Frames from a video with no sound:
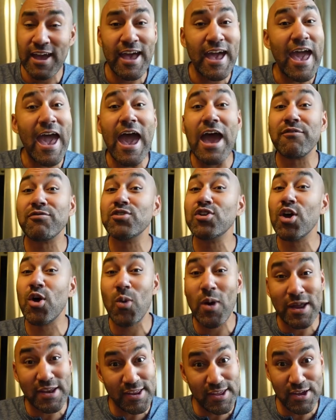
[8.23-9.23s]
Have
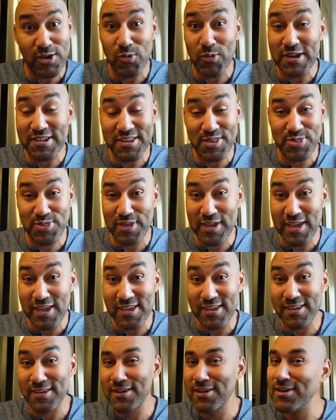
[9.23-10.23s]
no idea what to
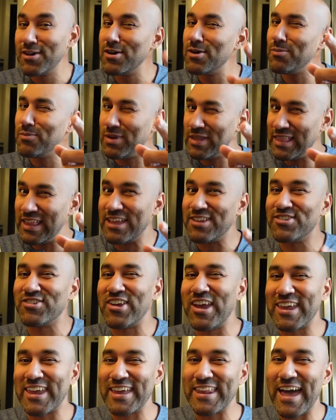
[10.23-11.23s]
think, but let's
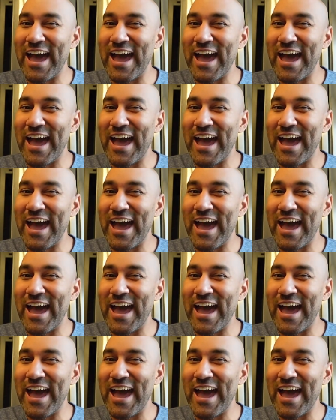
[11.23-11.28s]
check it